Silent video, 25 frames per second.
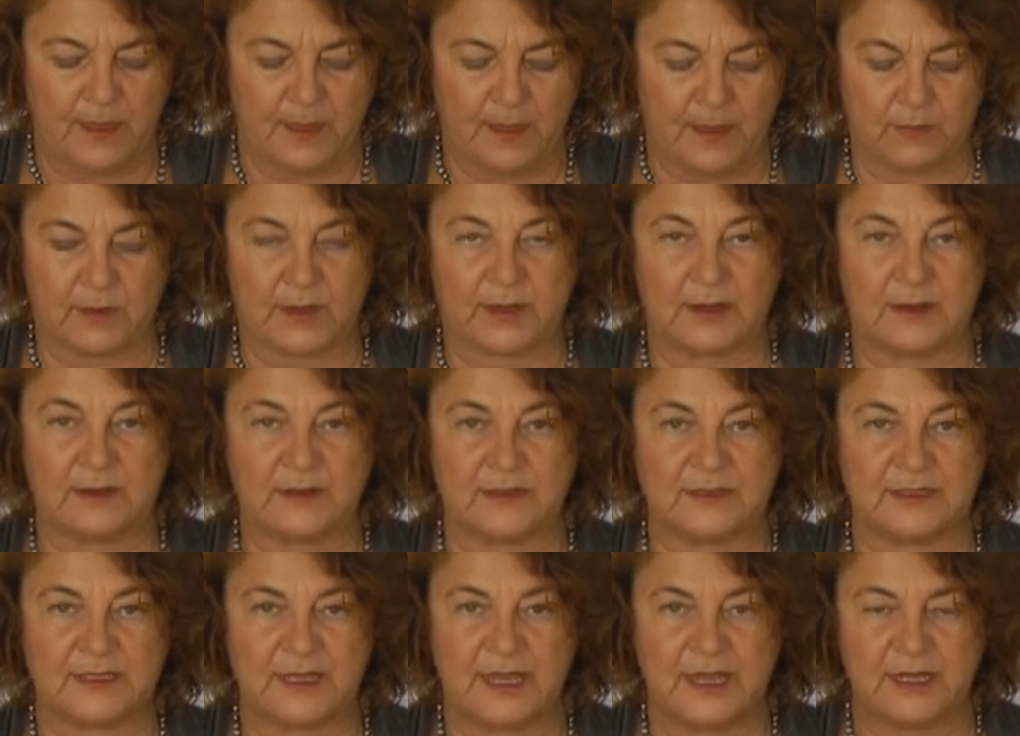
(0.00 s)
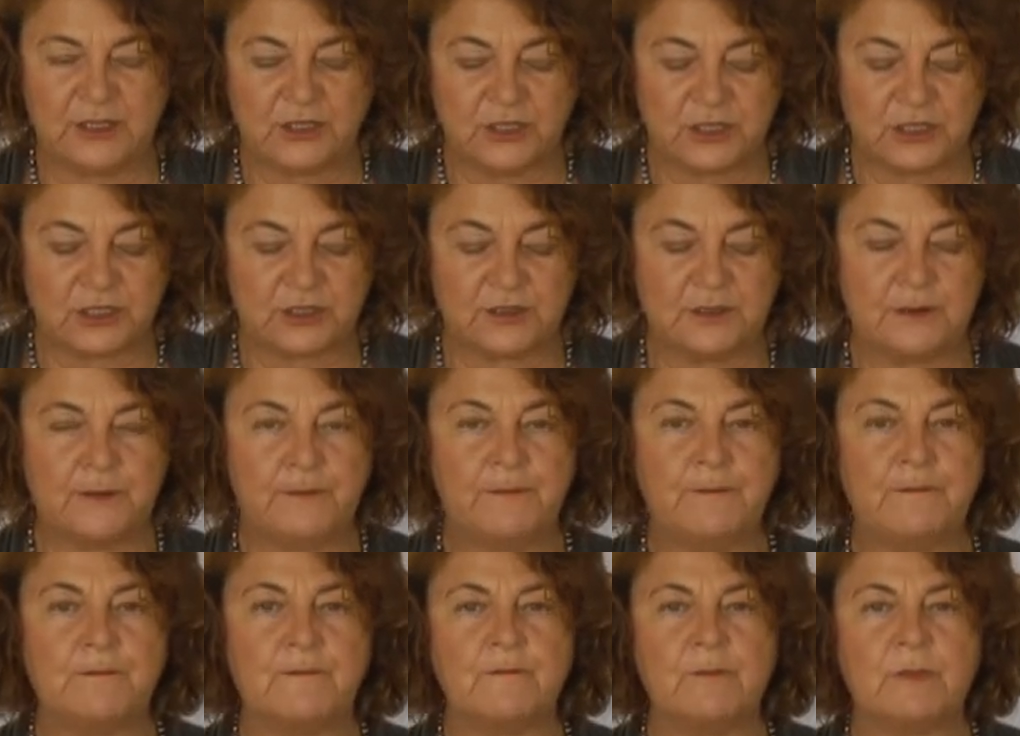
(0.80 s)

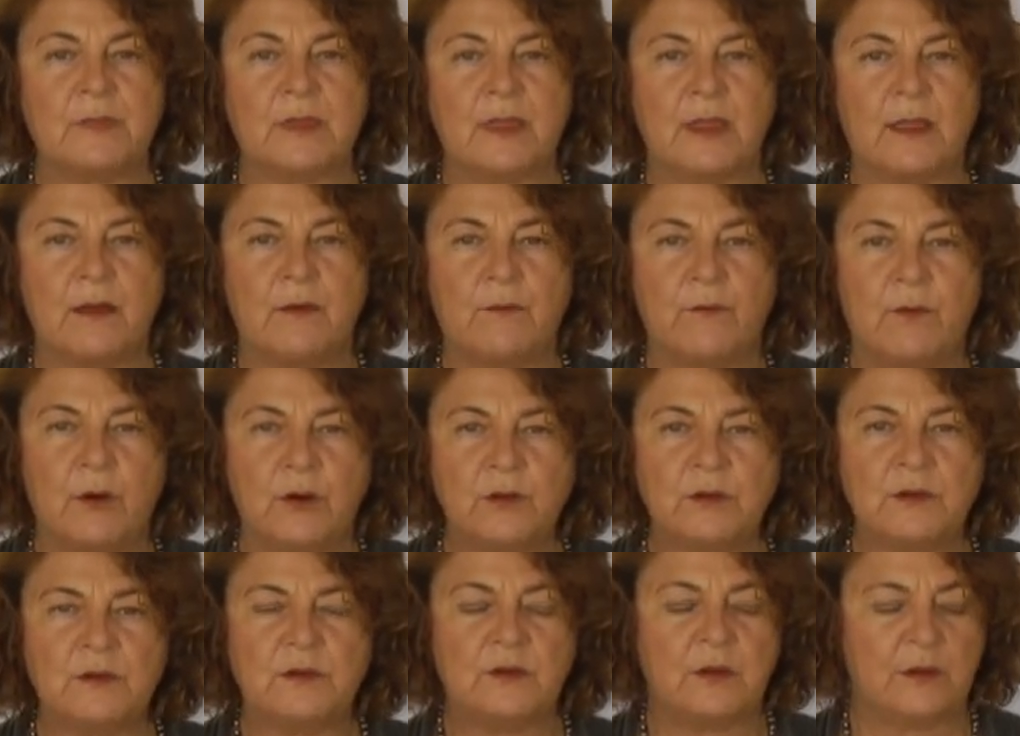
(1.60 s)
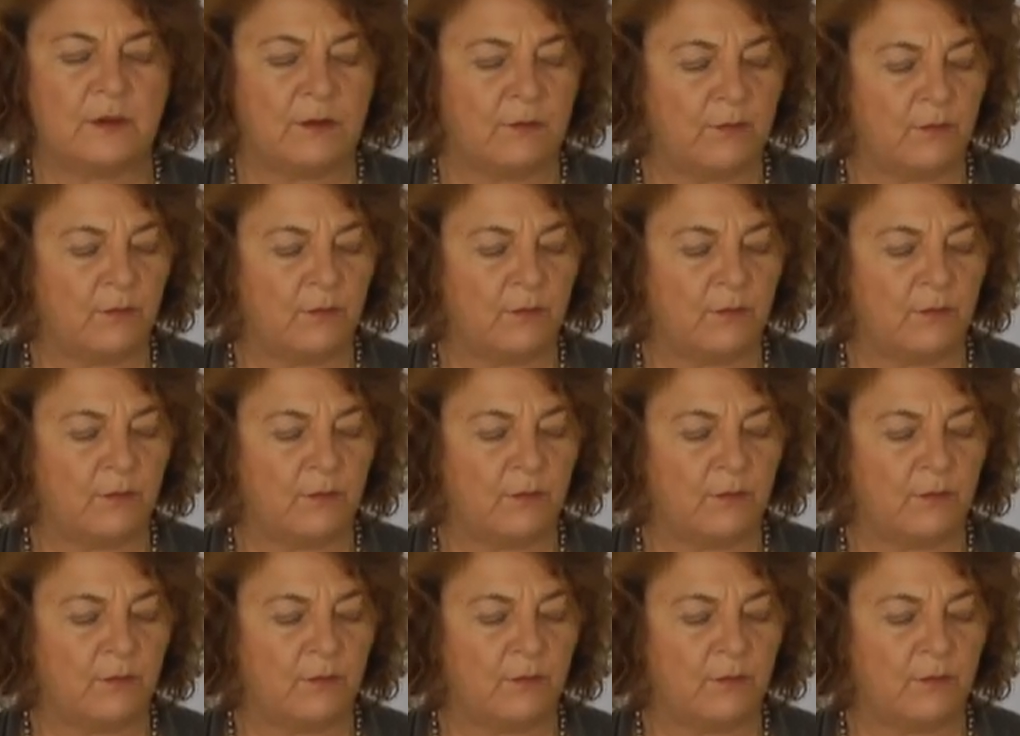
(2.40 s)
organization, what